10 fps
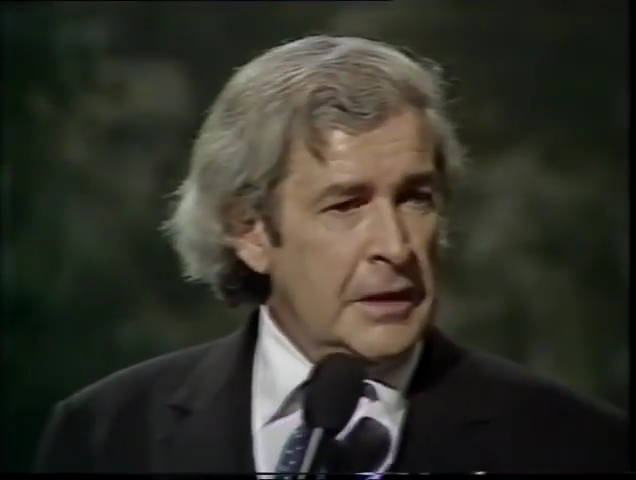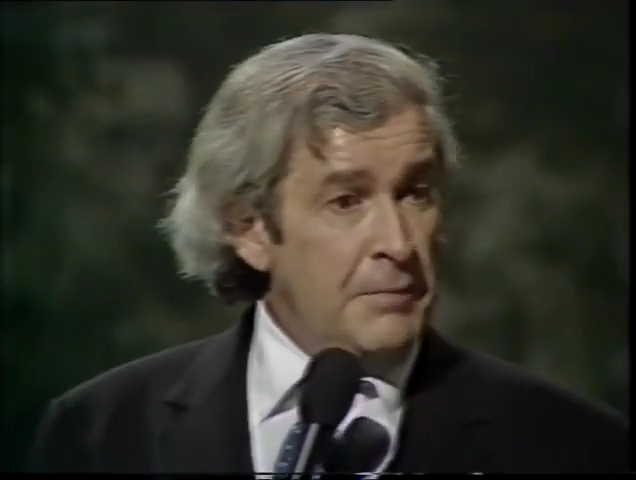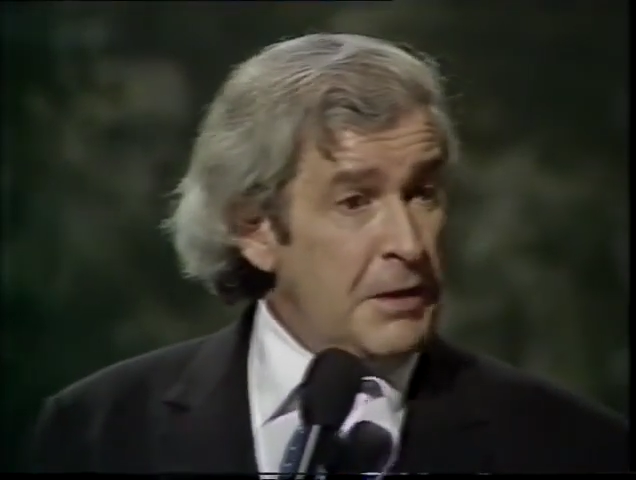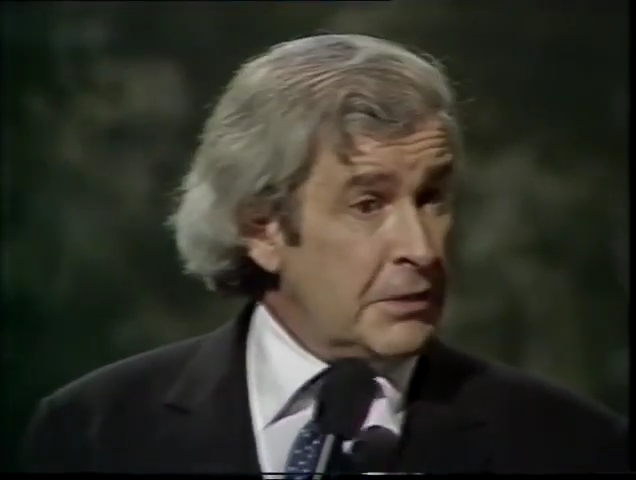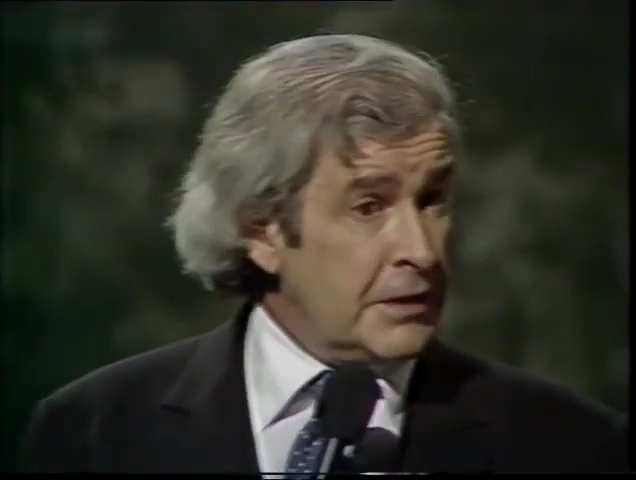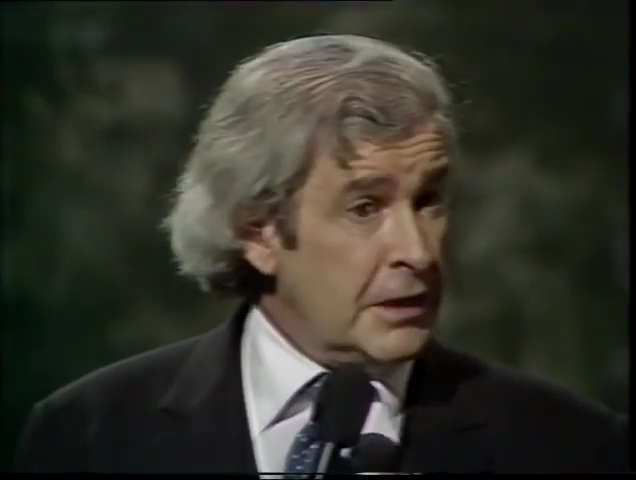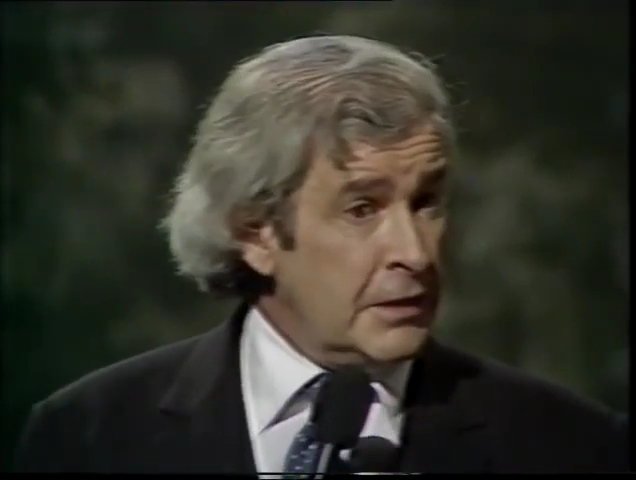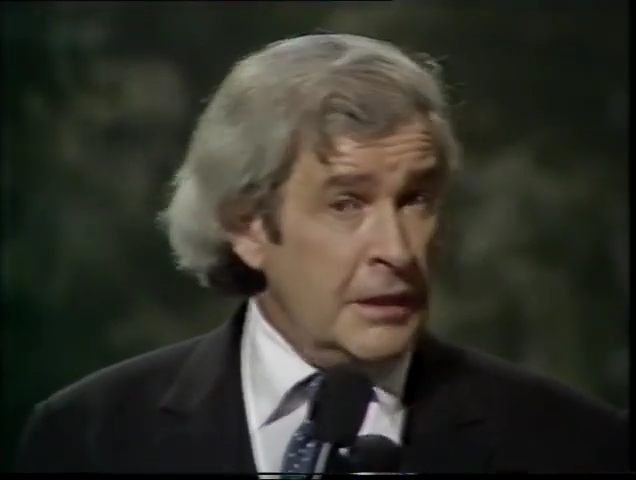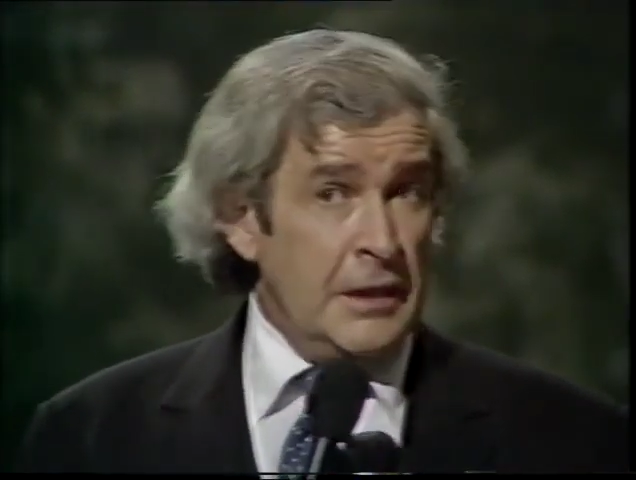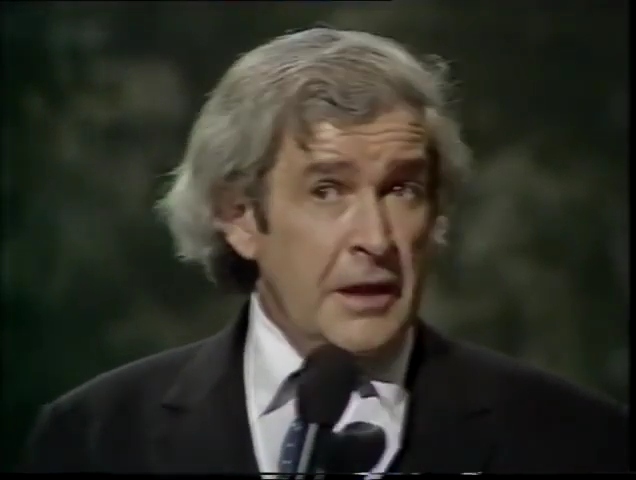And people think that,
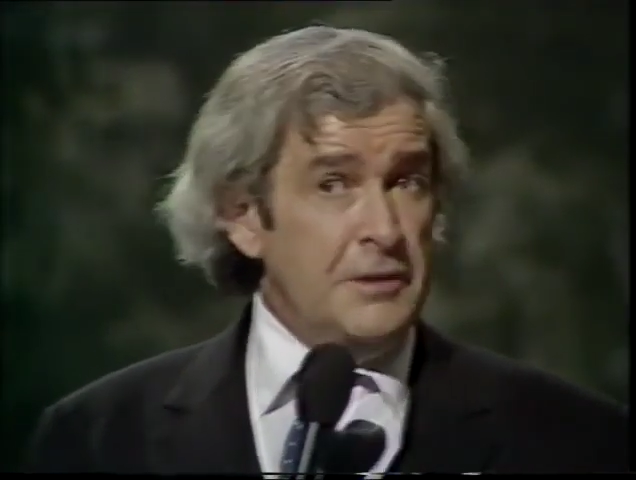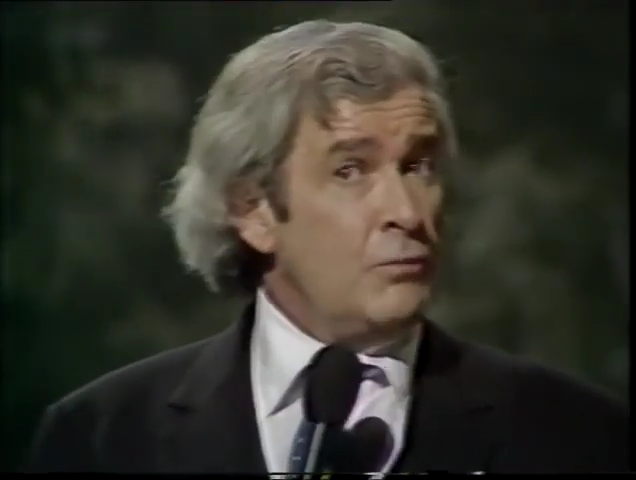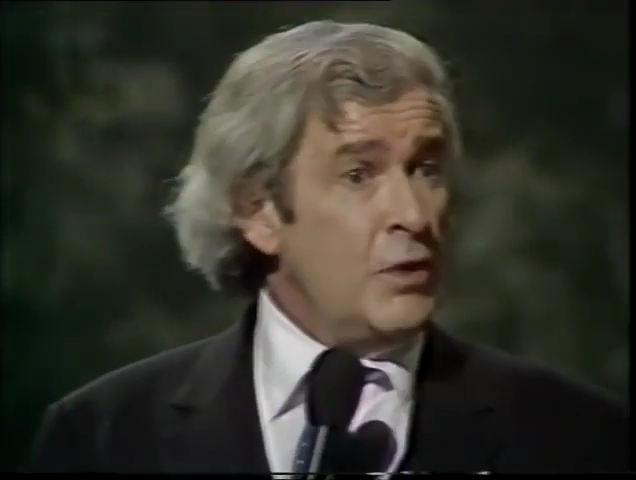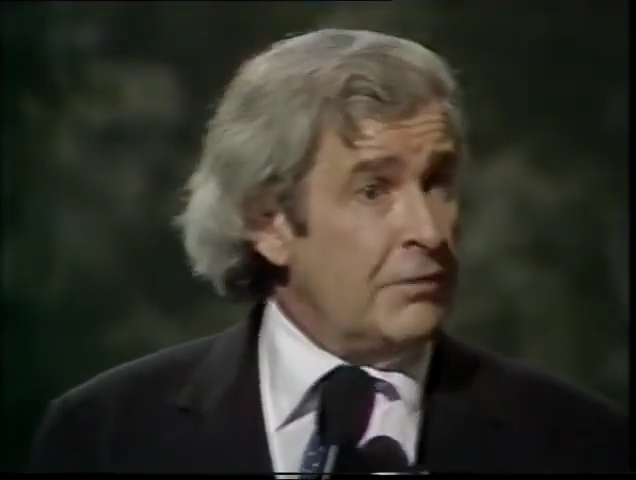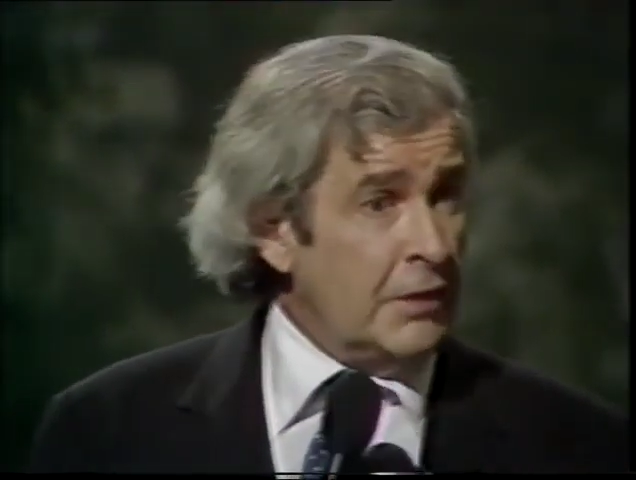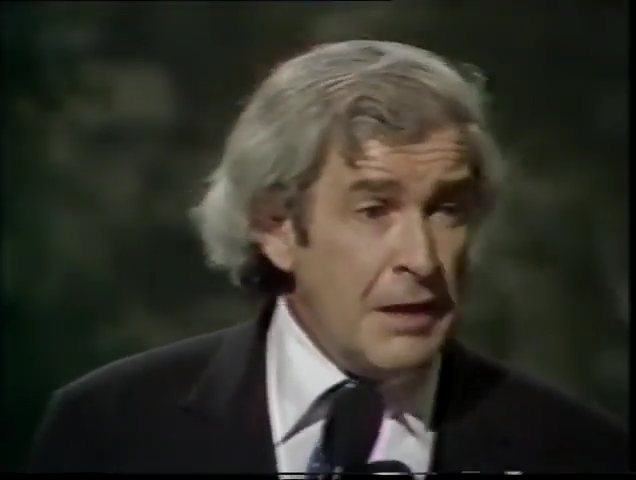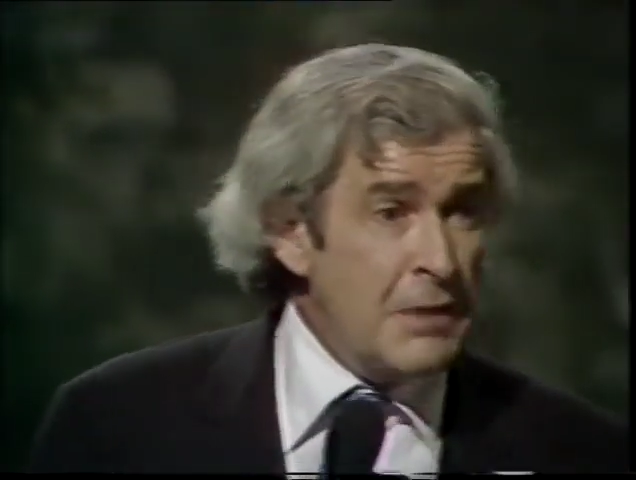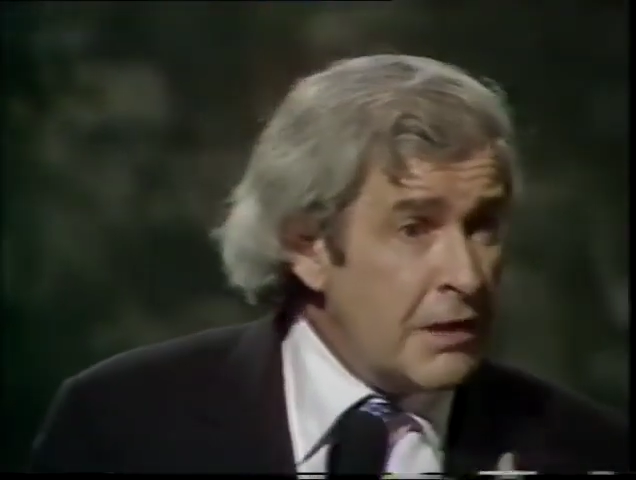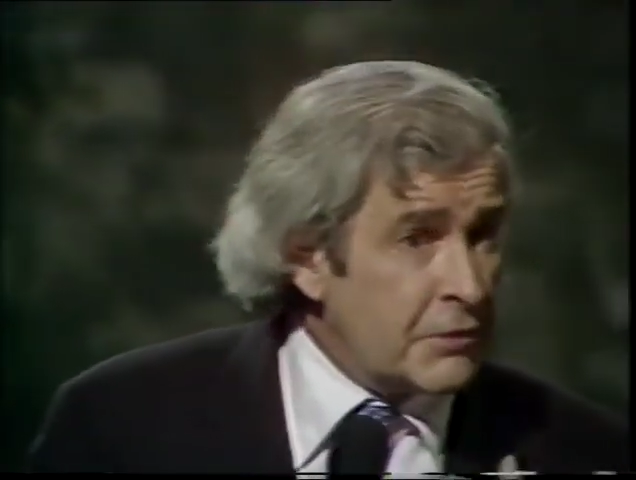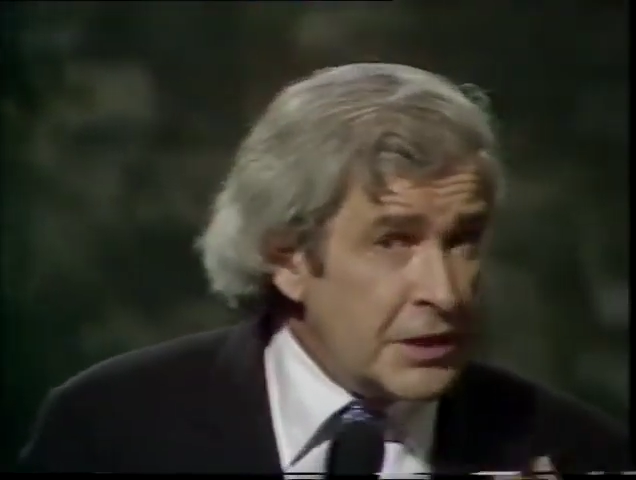isn't that wonderful? I'm
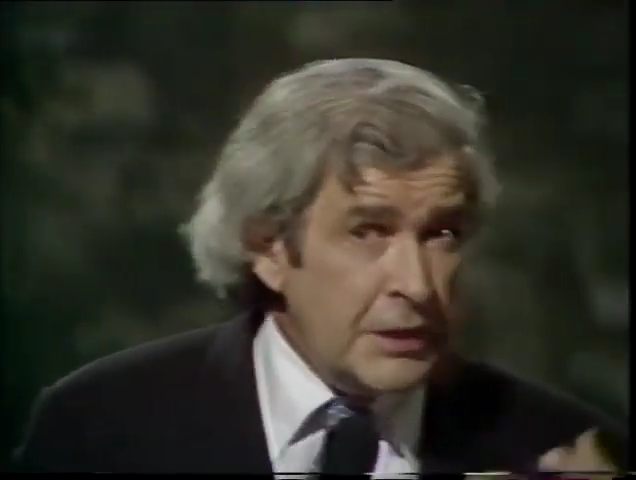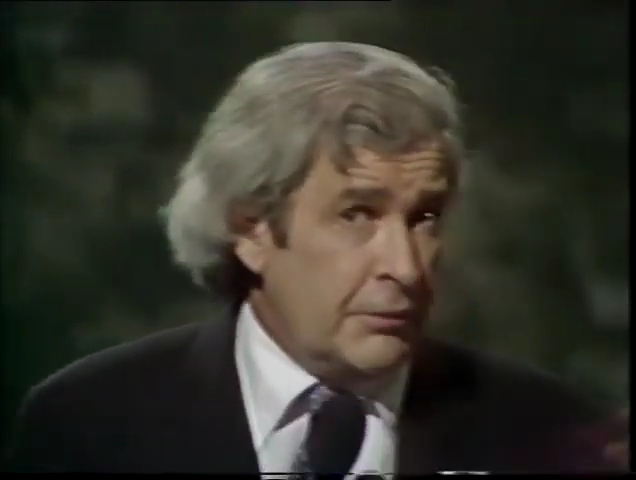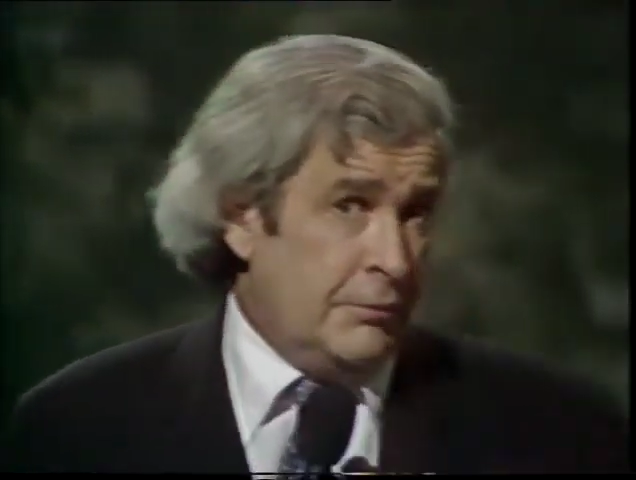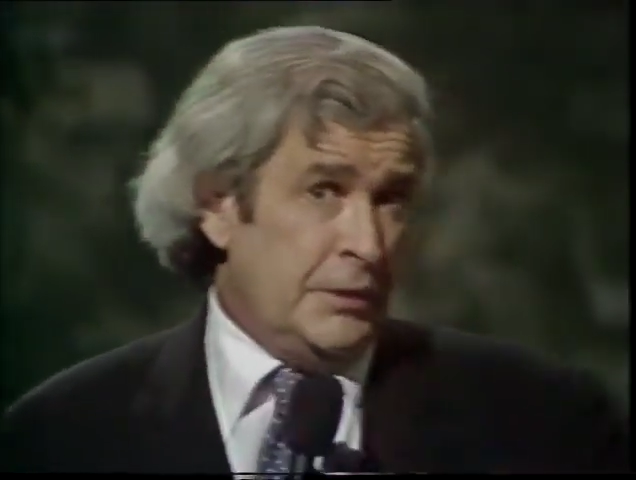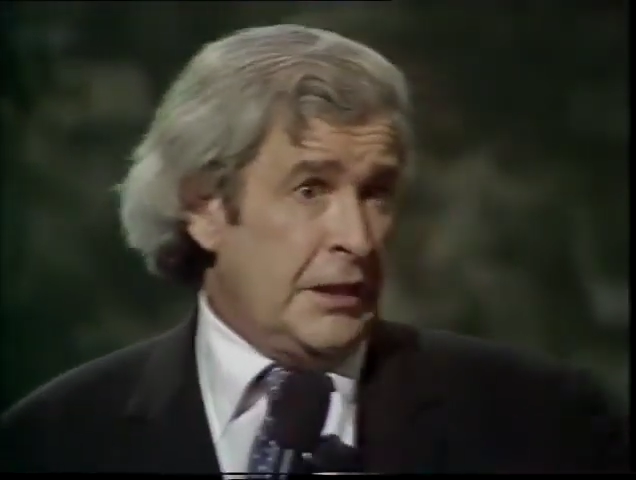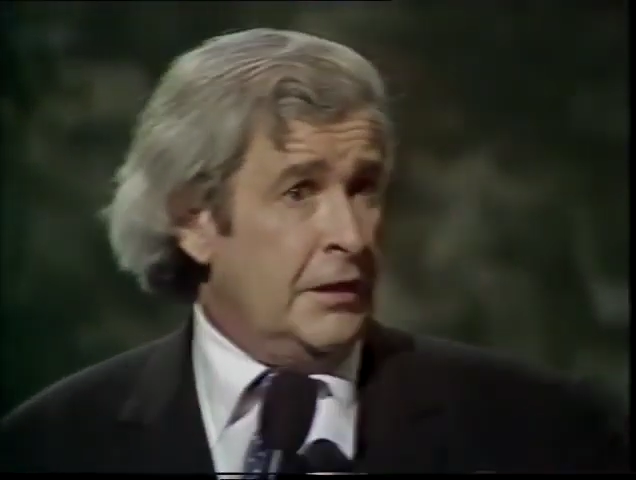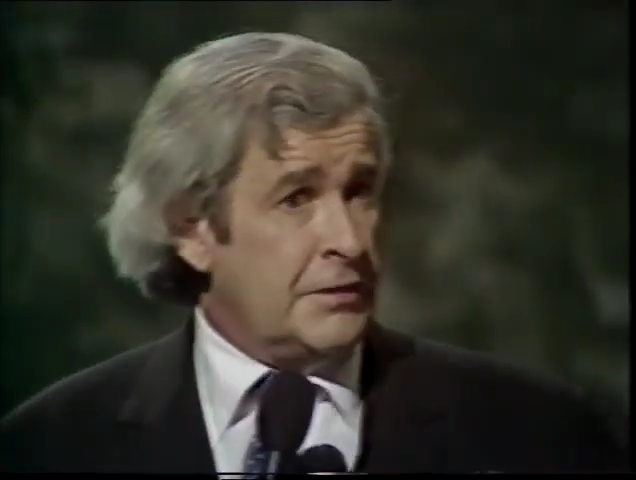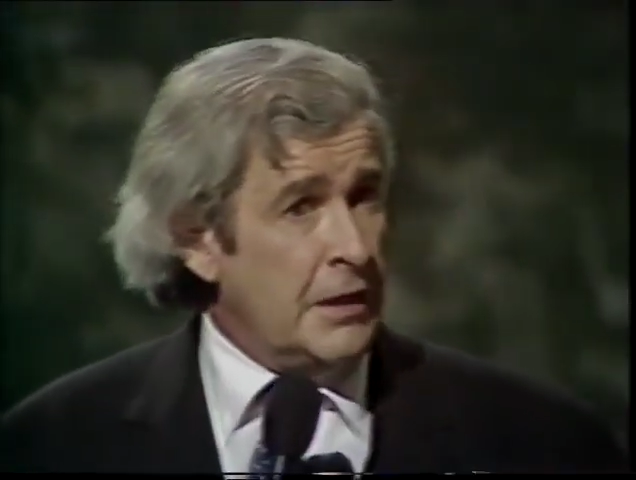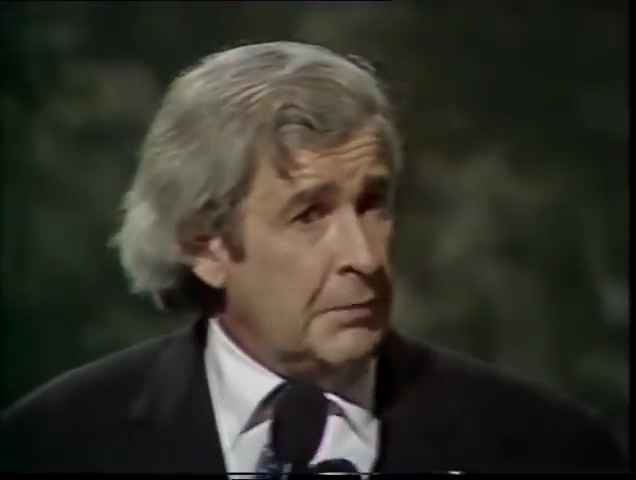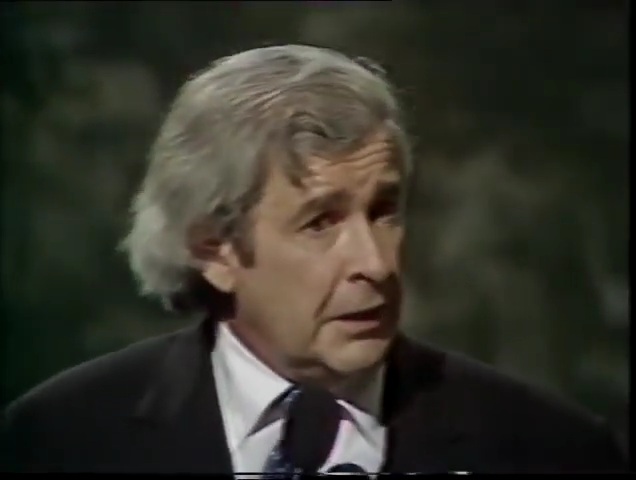Irish. I don't know. What the hell
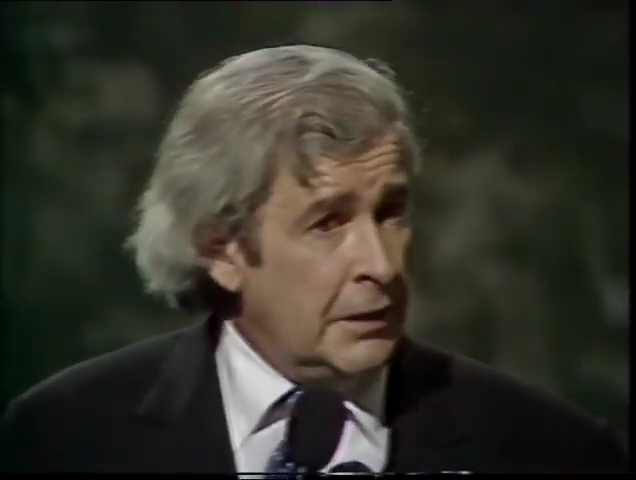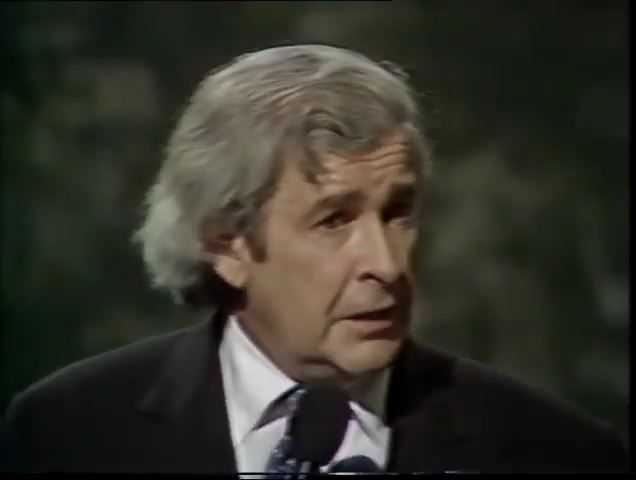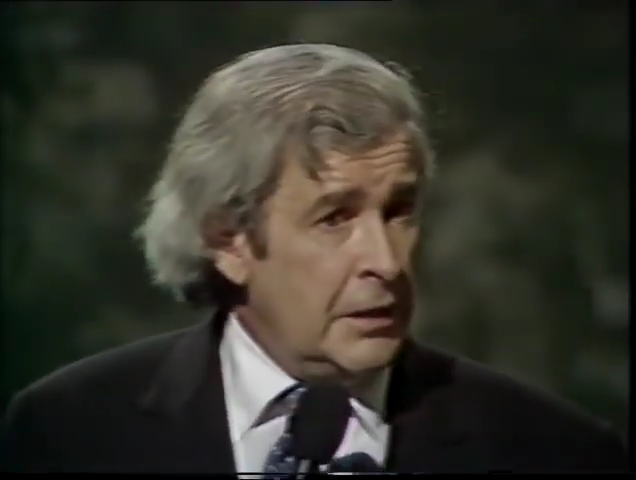is that about?